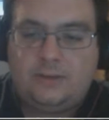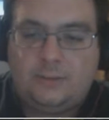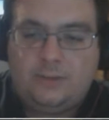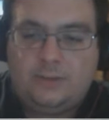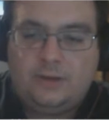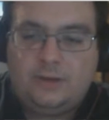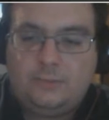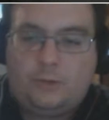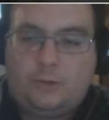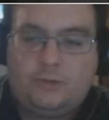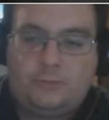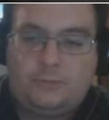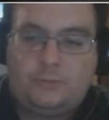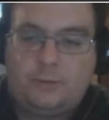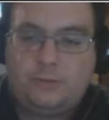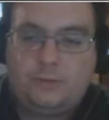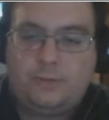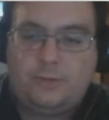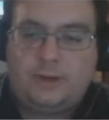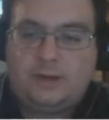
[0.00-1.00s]
This is probably the
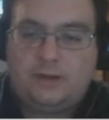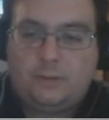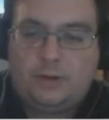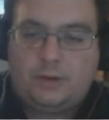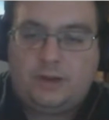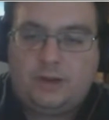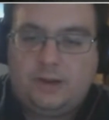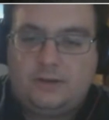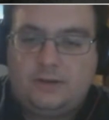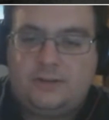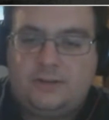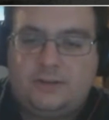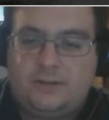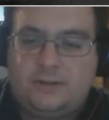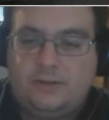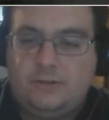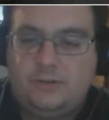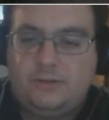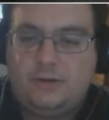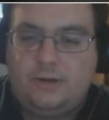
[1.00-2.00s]
most problematic quick
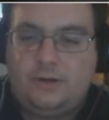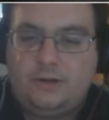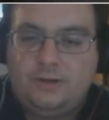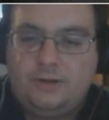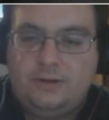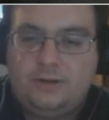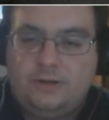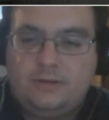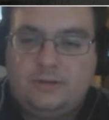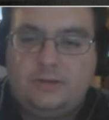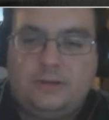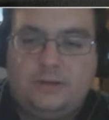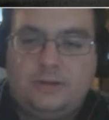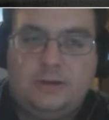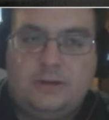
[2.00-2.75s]
kill to learn.